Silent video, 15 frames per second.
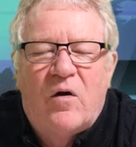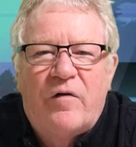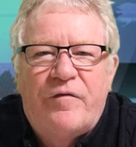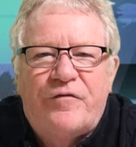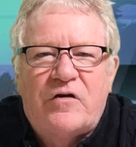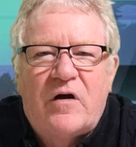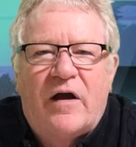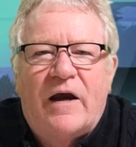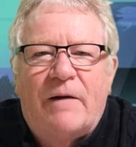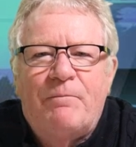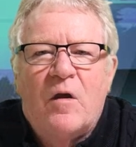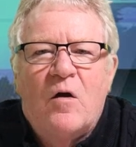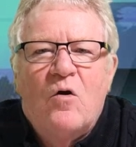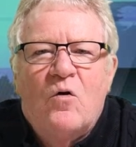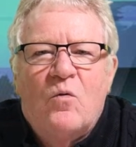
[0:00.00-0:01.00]
off saying,
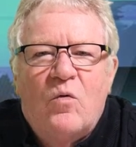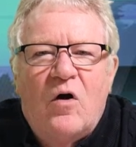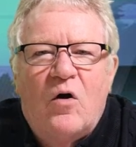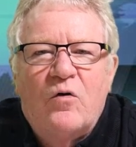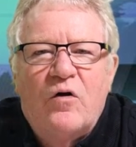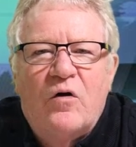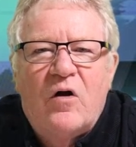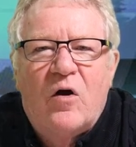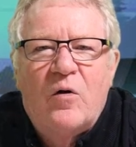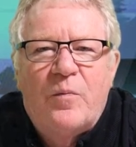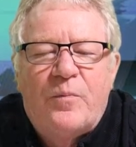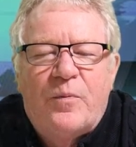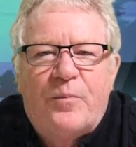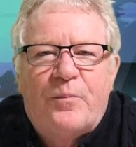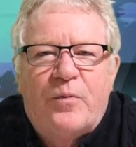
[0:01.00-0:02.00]
well, you
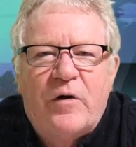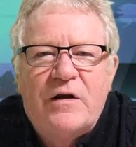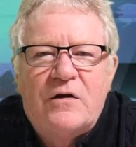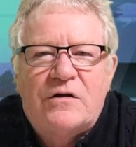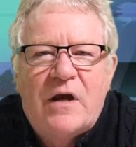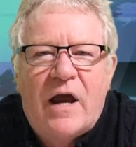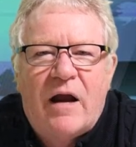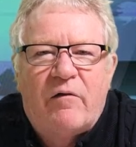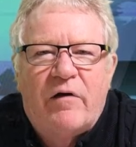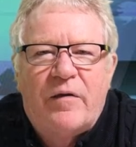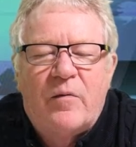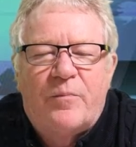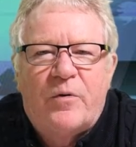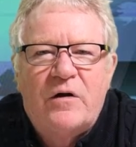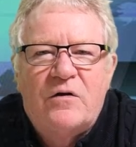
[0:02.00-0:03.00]
know, Prince Harry,
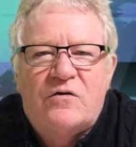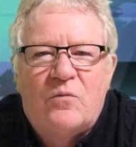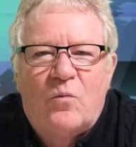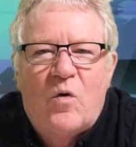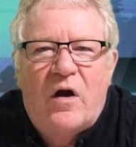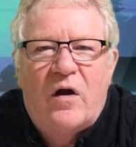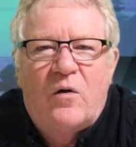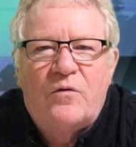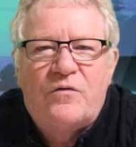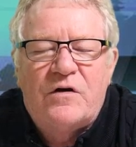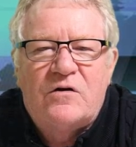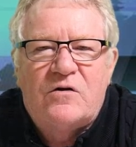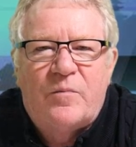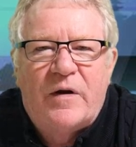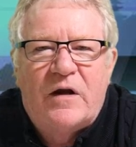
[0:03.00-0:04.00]
the Prince of Wales,
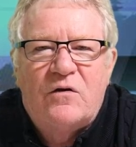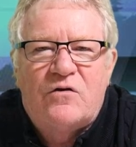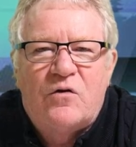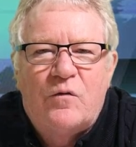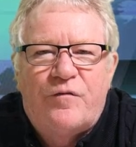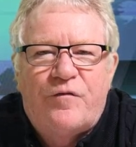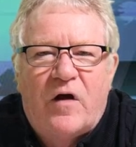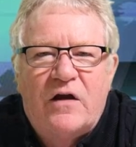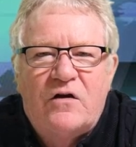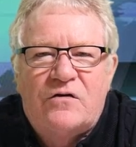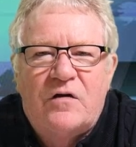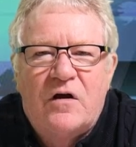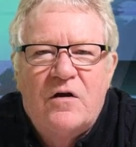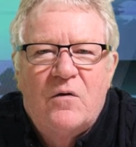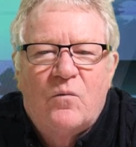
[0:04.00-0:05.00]
he's a bit
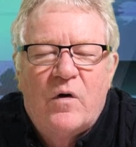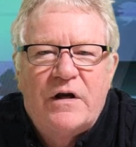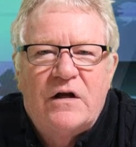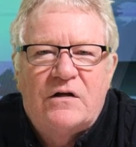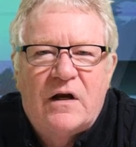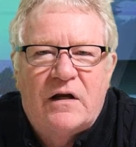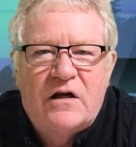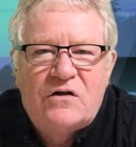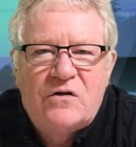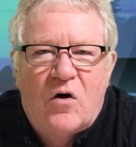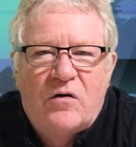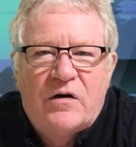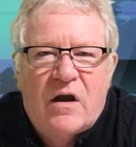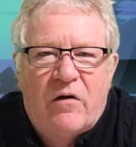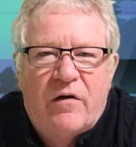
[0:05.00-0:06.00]
two-faced when he said he's
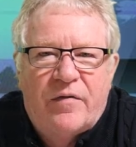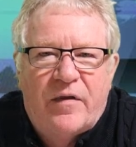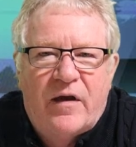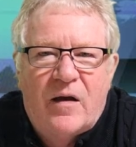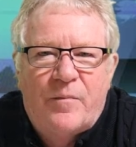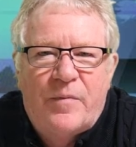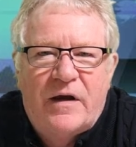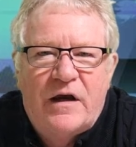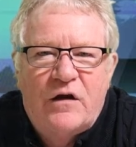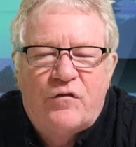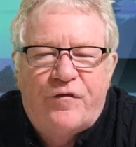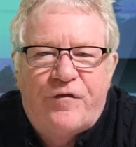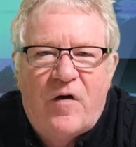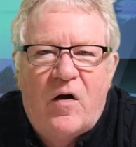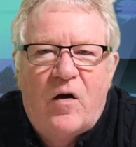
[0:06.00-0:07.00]
not going there, but his
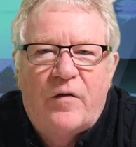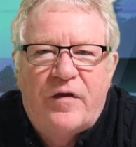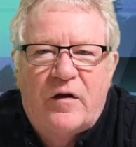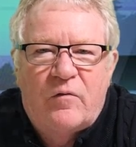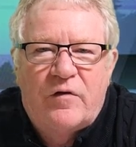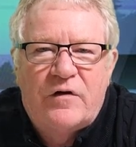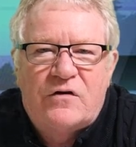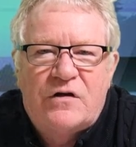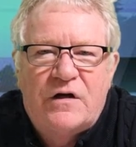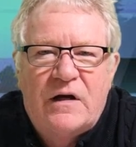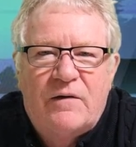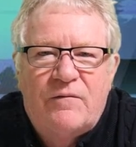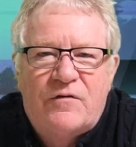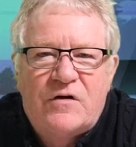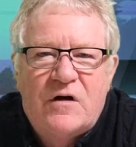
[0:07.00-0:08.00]
father
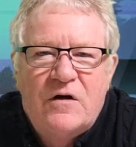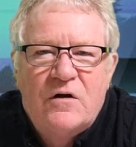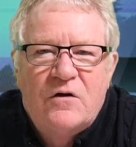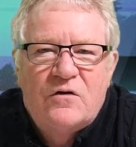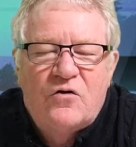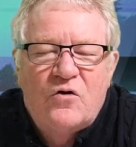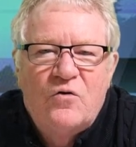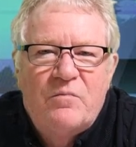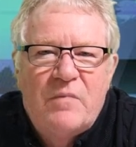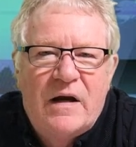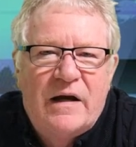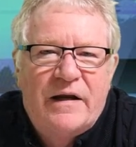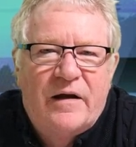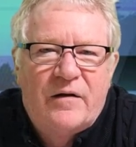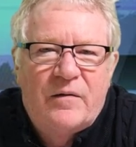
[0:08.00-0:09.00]
receives £2
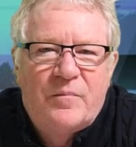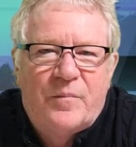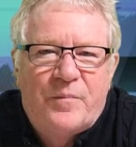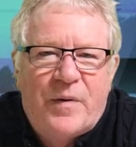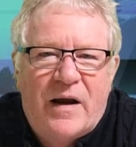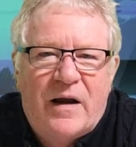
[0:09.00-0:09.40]
million